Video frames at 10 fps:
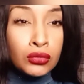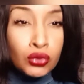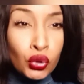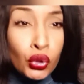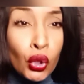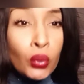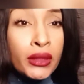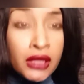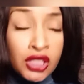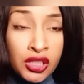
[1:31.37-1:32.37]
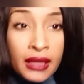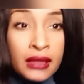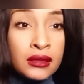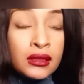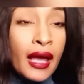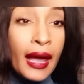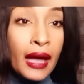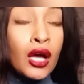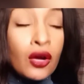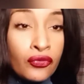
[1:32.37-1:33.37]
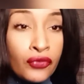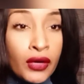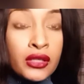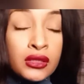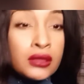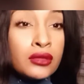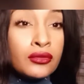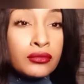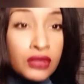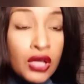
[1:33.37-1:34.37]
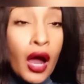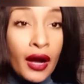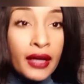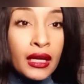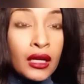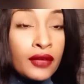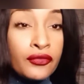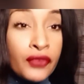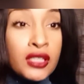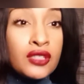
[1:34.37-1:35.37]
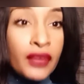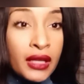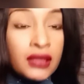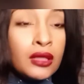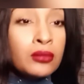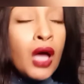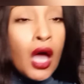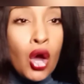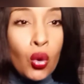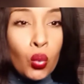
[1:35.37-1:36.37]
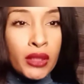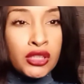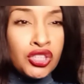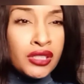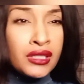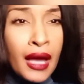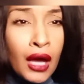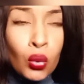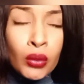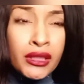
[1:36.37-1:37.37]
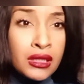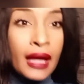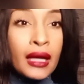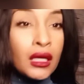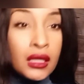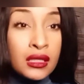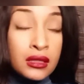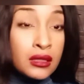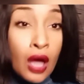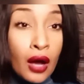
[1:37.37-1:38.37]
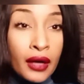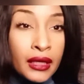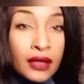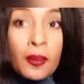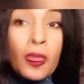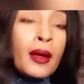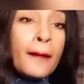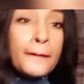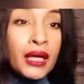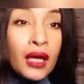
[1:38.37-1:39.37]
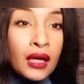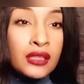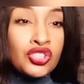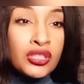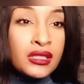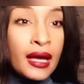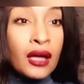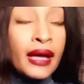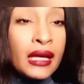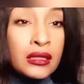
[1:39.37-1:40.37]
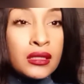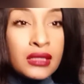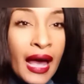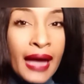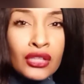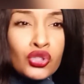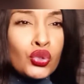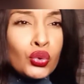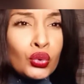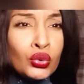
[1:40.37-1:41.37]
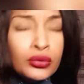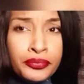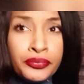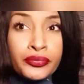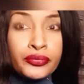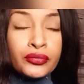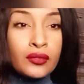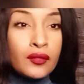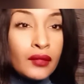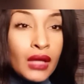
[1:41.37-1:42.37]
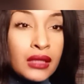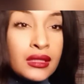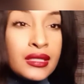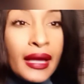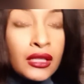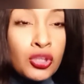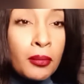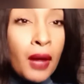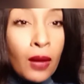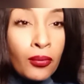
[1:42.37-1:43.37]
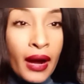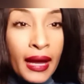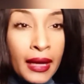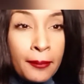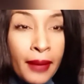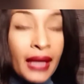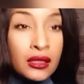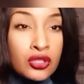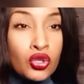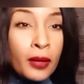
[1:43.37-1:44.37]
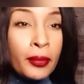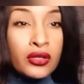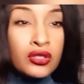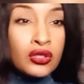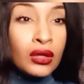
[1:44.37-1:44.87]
with the shits, and her first target, her first victim was Giselle, which is like an easy target because Giselle has decided to take Jamal Bryant back into her personal